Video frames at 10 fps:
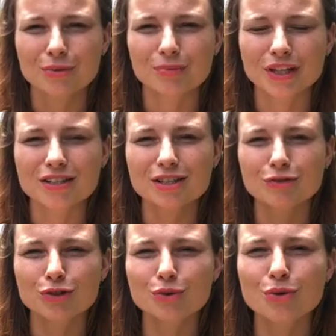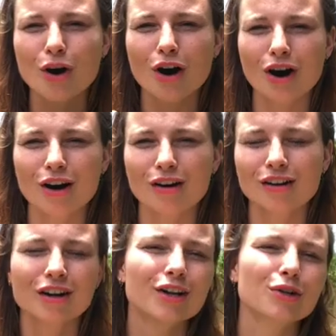Because if you are
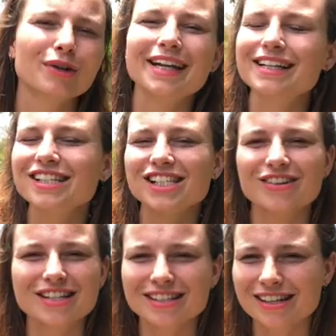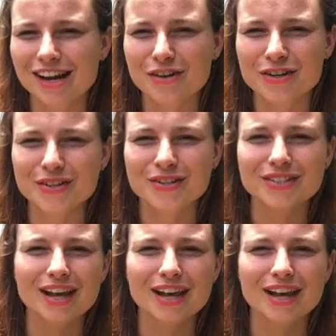creating stress scenarios